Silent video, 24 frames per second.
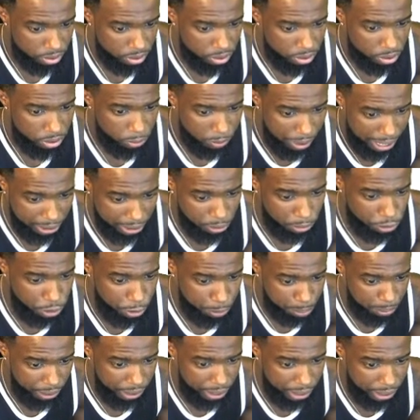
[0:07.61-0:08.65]
Why don't you
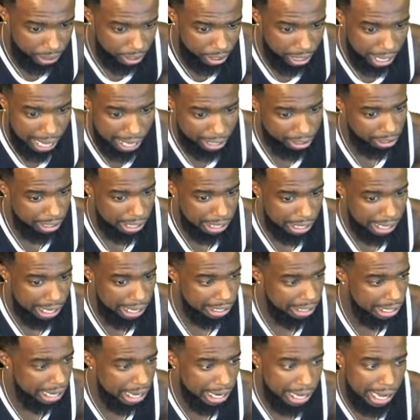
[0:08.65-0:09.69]
play it? I
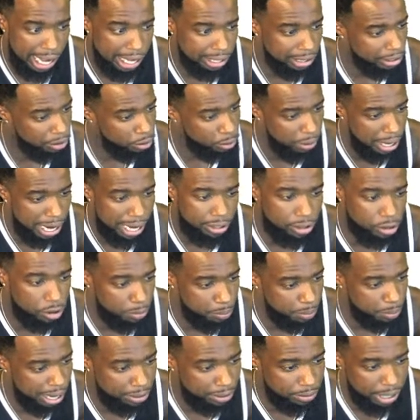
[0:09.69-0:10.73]
I, I, I don't I
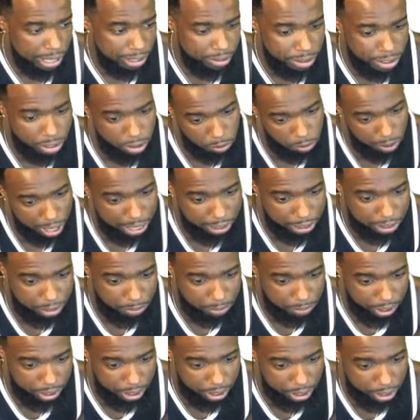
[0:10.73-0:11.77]
don't I, I, still watch it,
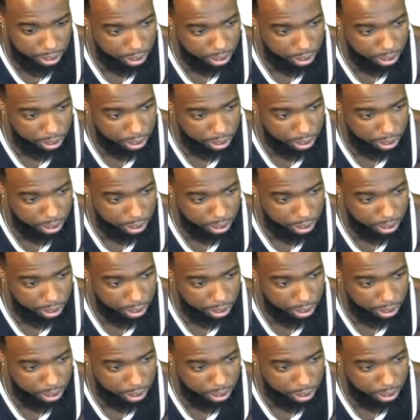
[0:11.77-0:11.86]
man.